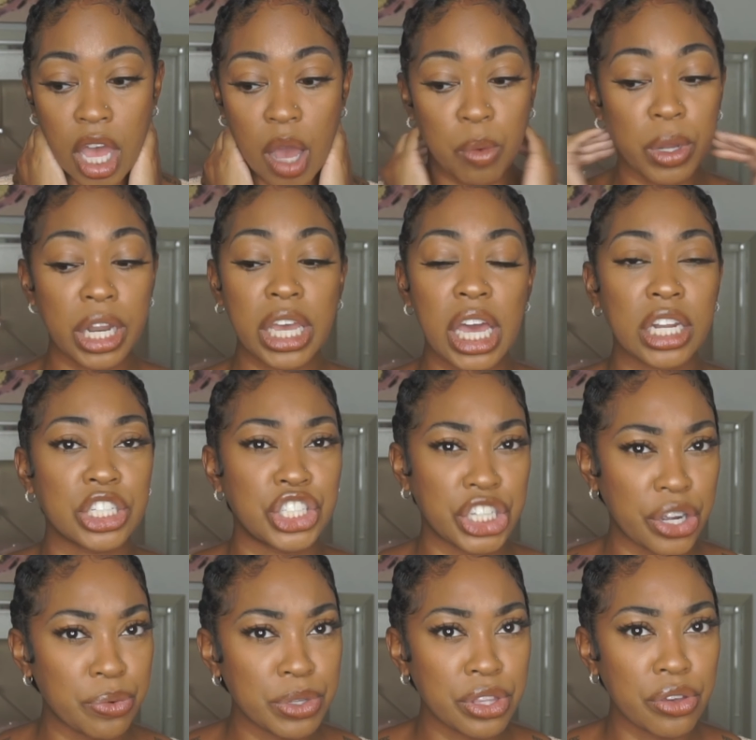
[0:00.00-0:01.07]
want to kind of
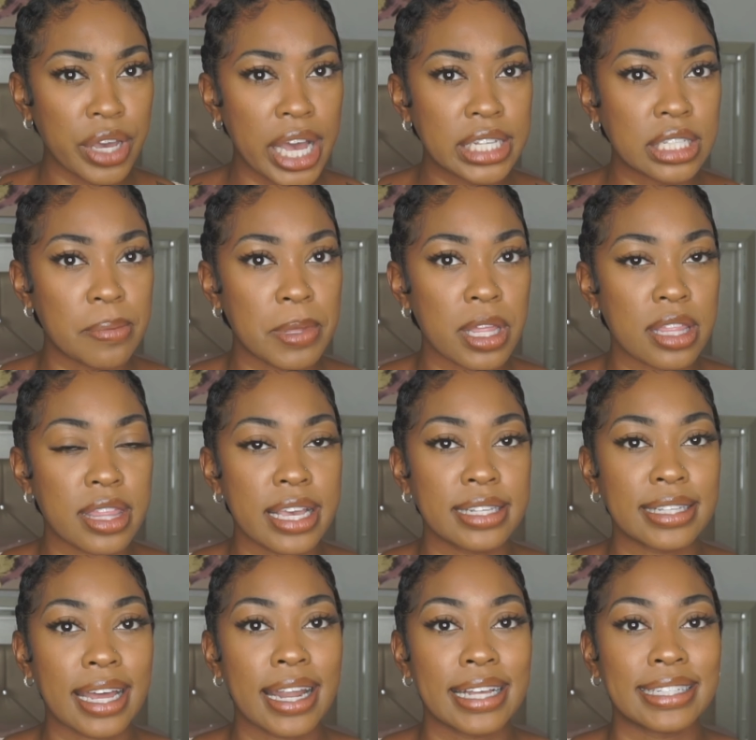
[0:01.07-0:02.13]
share with you guys some of the
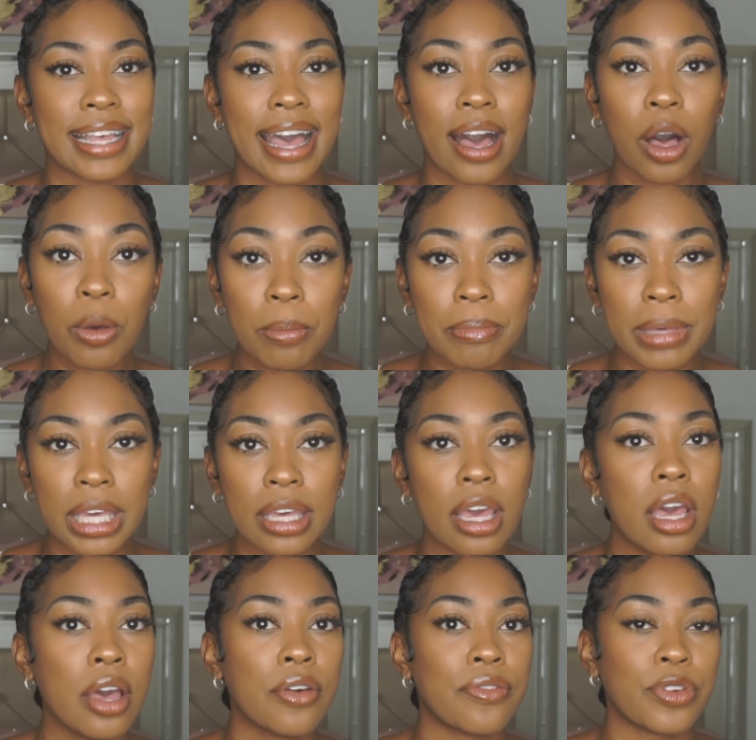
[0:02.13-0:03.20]
things that has helped
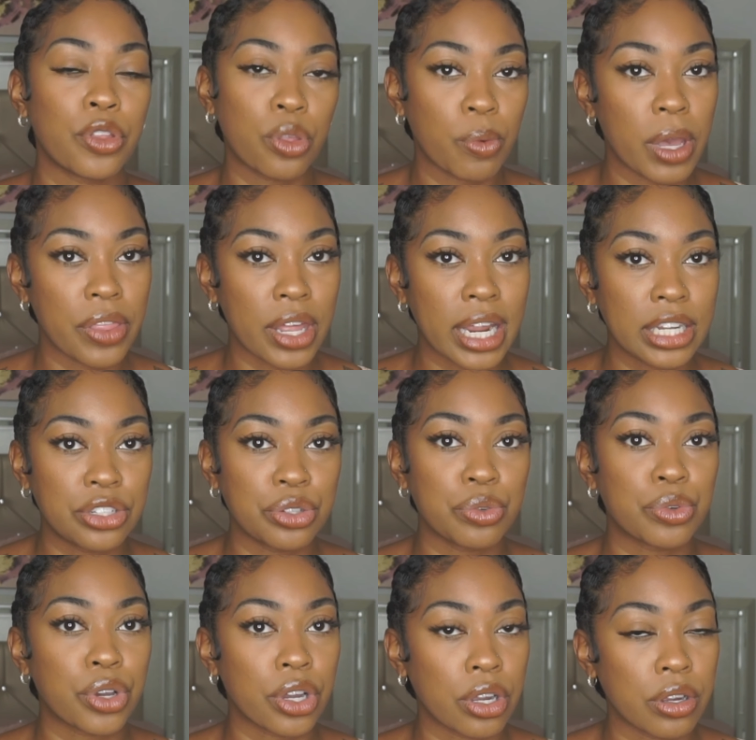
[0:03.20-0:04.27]
me feel the way that I
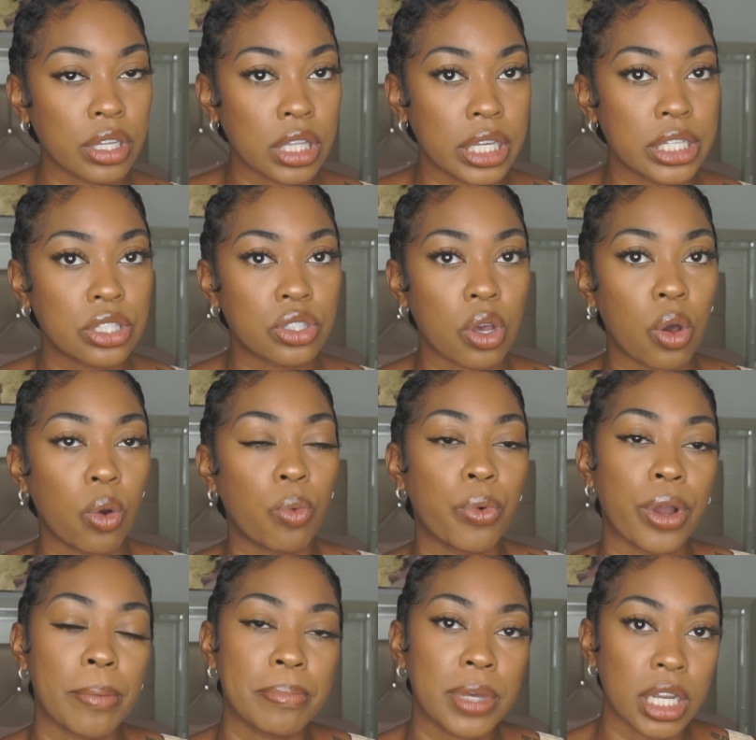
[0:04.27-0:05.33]
do currently.
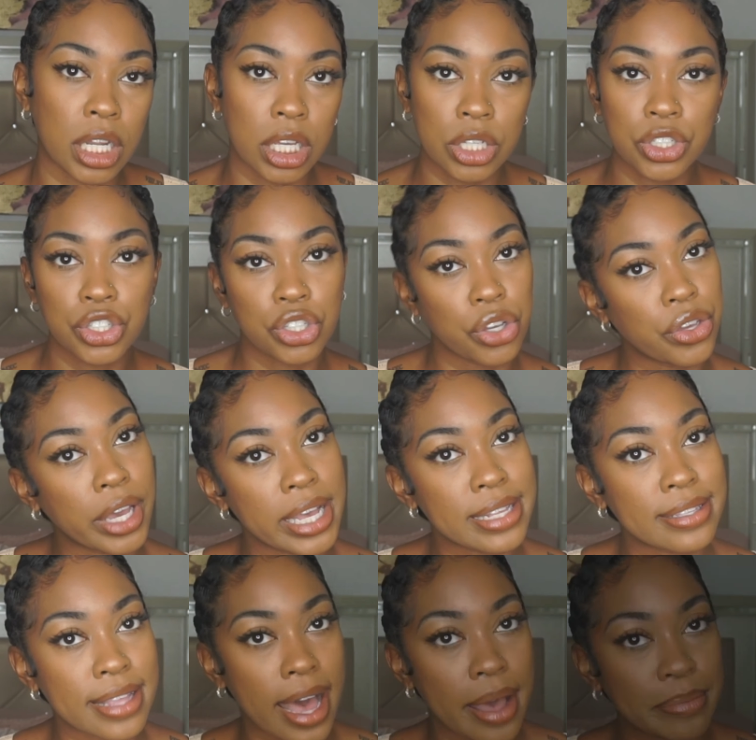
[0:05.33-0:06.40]
So I'm gonna show you
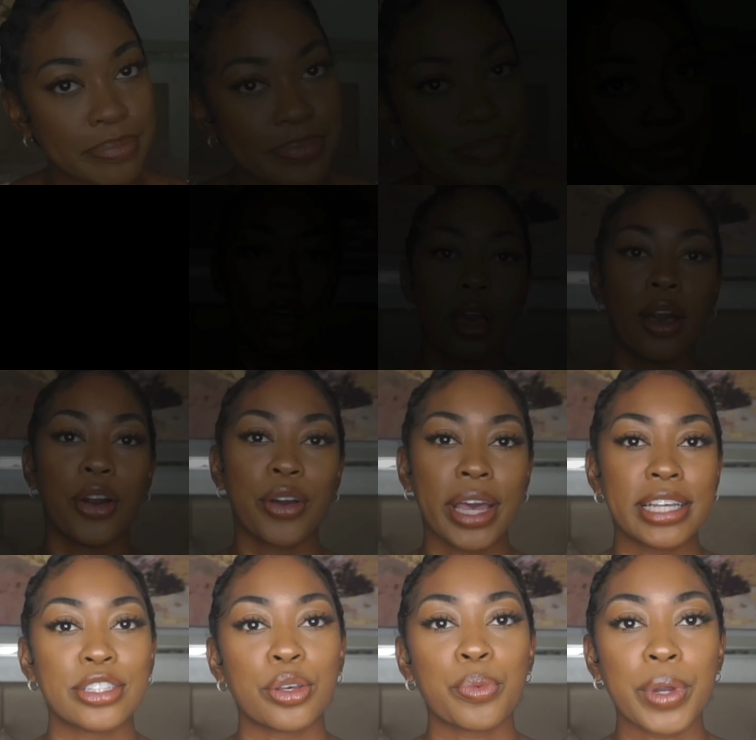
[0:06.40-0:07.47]
guys that.
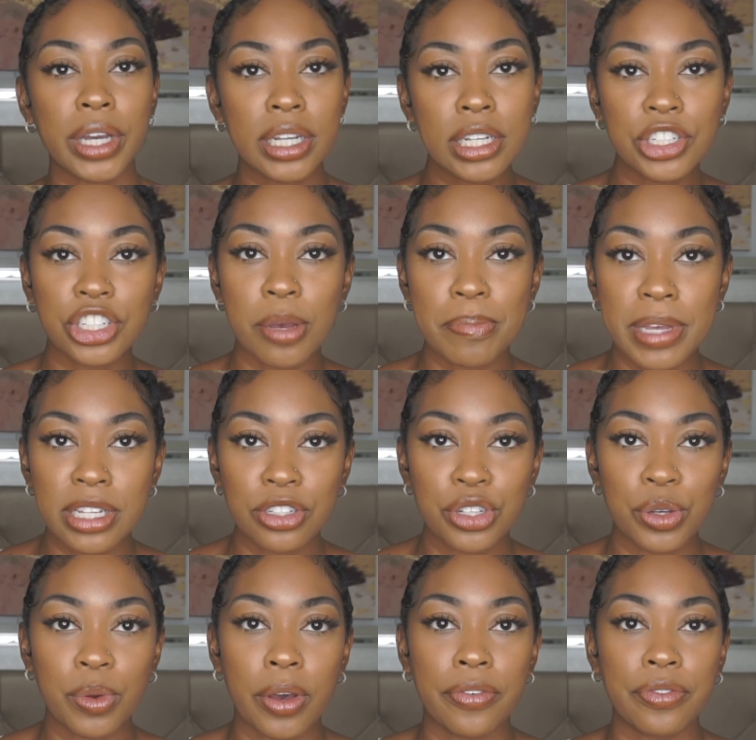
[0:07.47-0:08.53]
Okay, so we're gonna jump
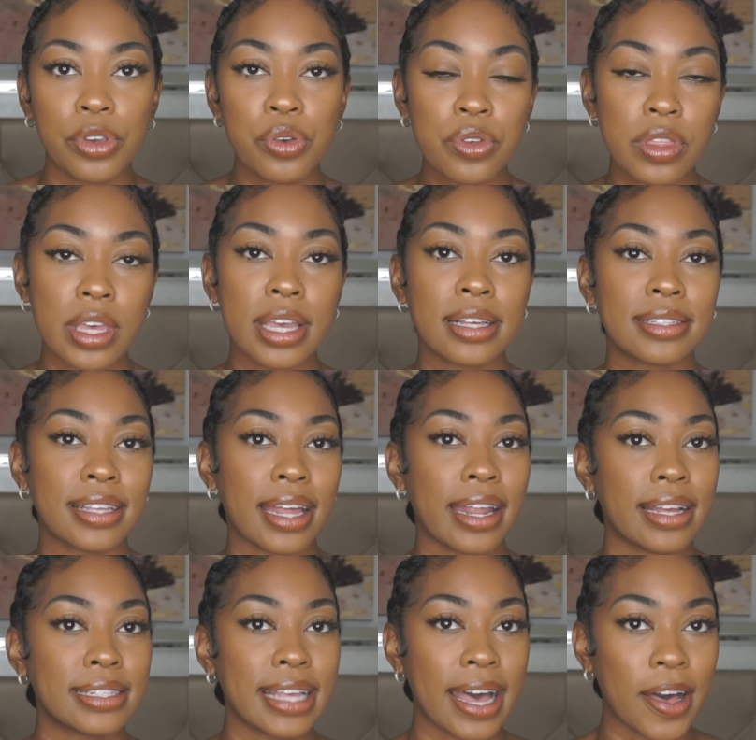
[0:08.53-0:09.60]
into a few things that
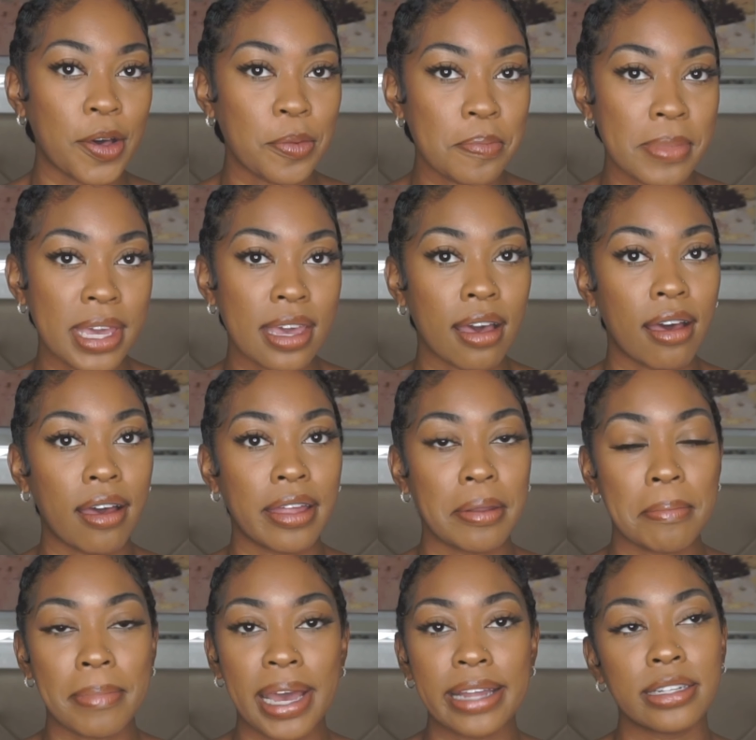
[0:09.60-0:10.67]
has helped me
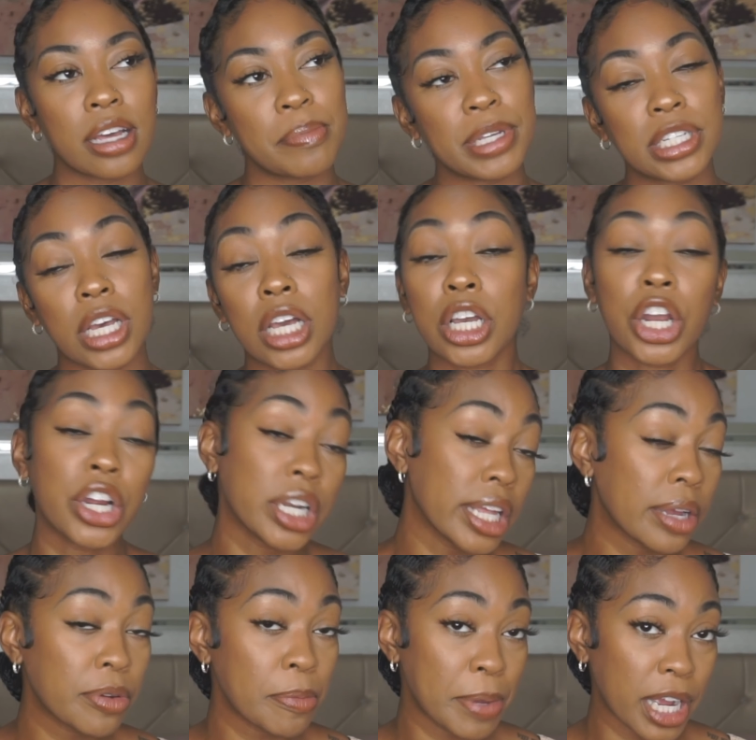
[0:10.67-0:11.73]
on my tummy tuck
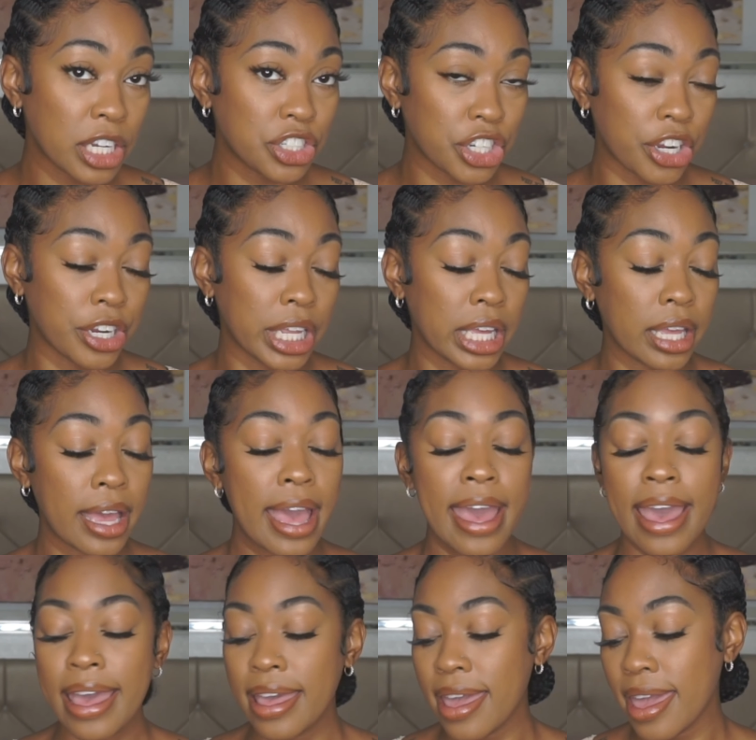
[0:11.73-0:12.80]
hernia repair journey.
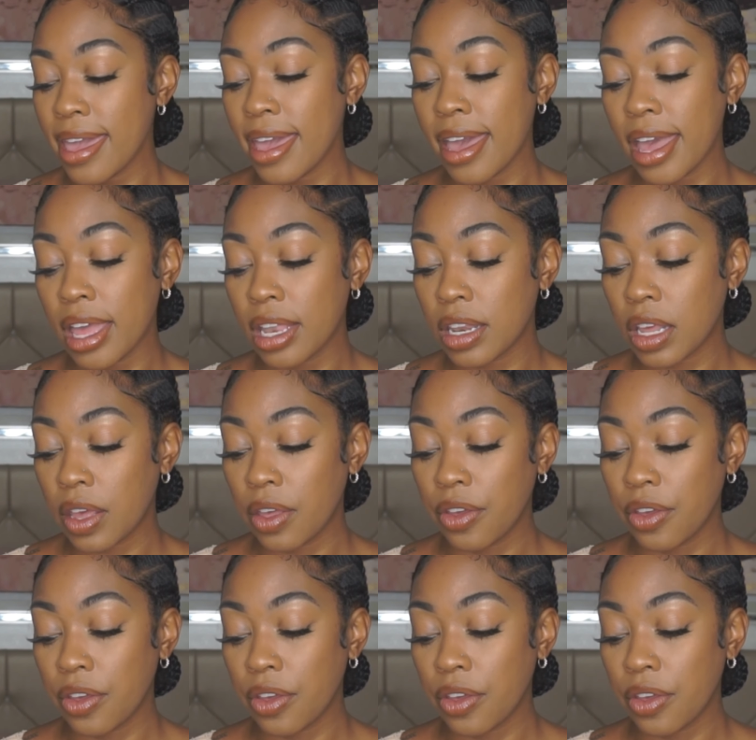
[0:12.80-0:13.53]
And